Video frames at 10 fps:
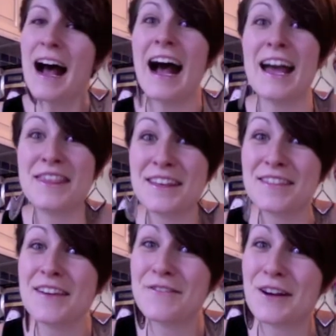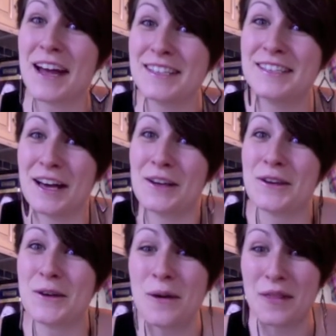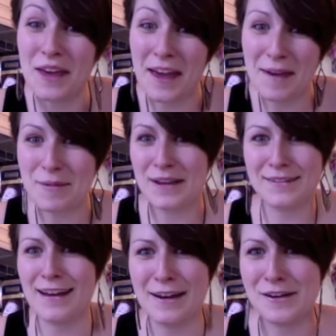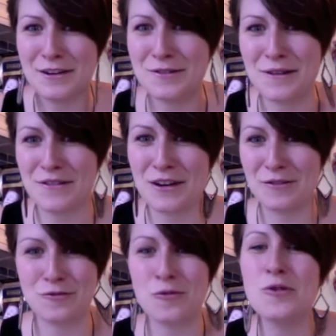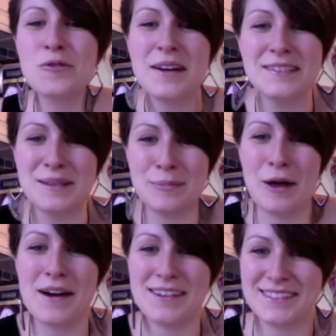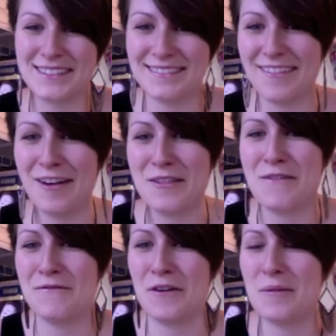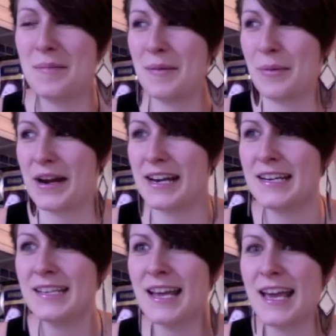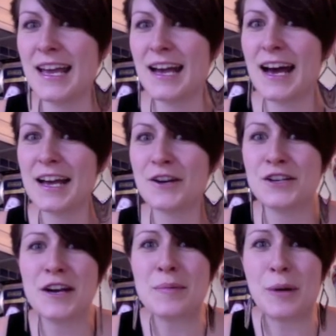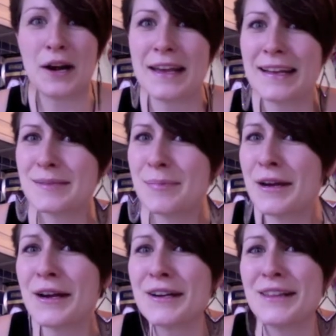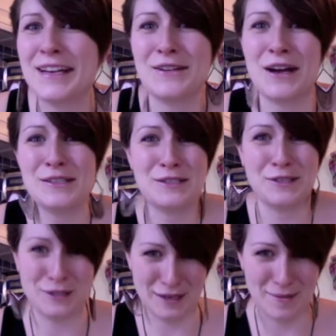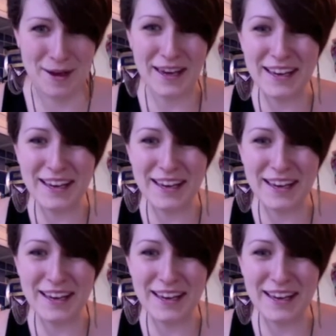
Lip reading: I think they forget to tell you, they being, I don't know, whoever else, who writes the blogs and all the info about being pregnant, your entire body gets bigger, like, not just your stomach.